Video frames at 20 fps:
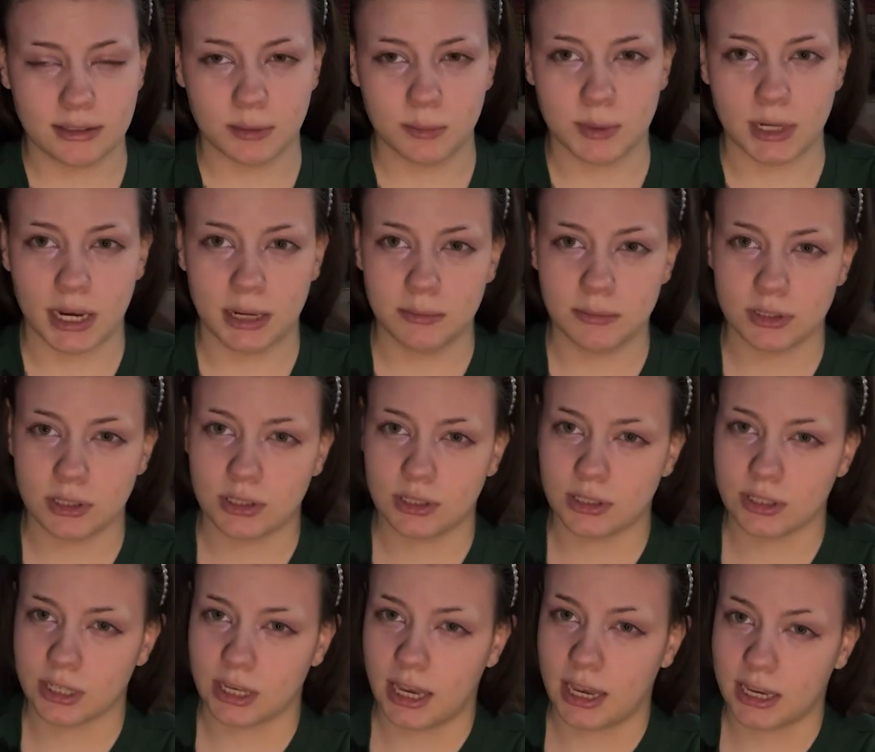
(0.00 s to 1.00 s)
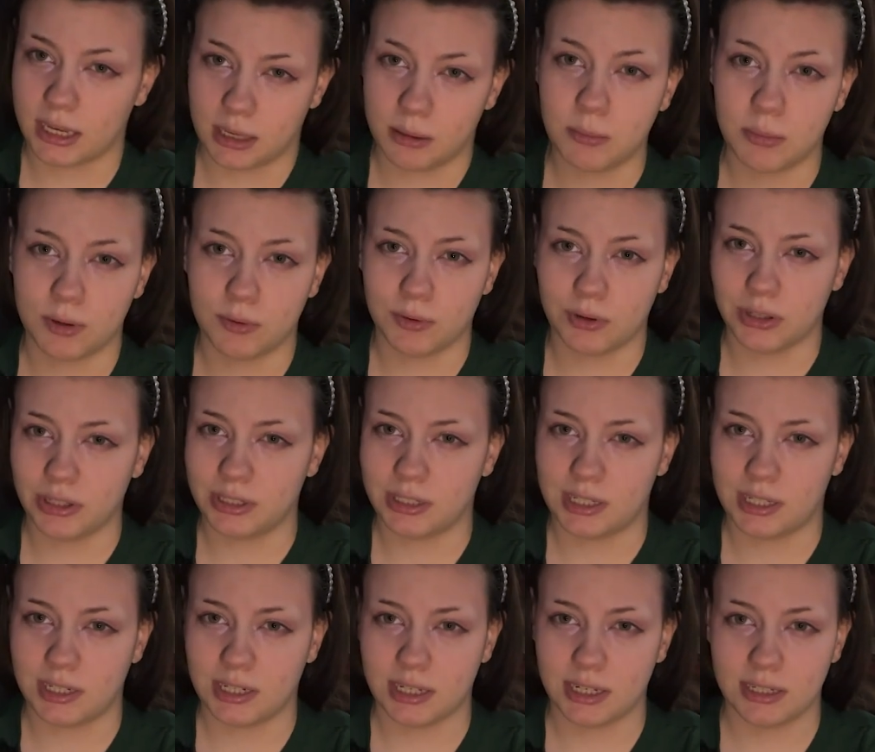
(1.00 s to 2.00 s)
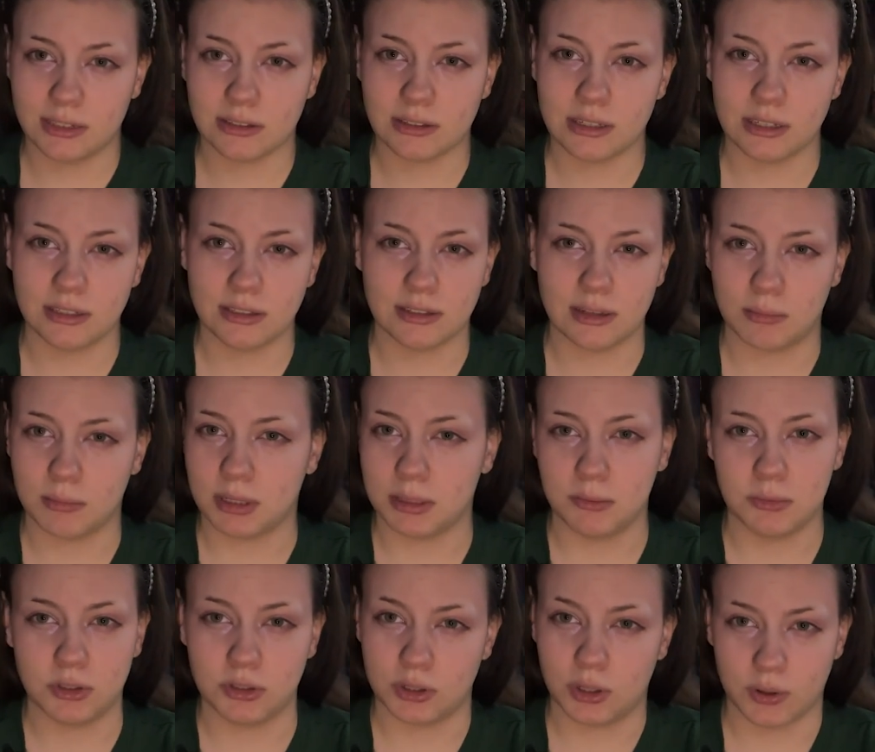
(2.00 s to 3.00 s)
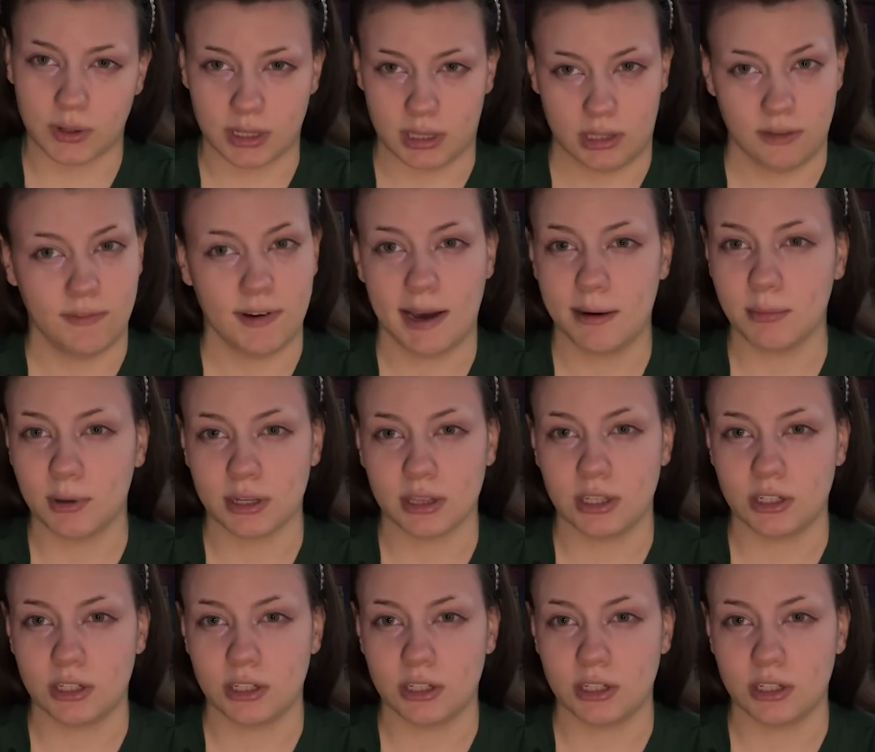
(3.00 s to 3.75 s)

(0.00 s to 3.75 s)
Sometimes it can be really tedious and sometimes you don't get the fabric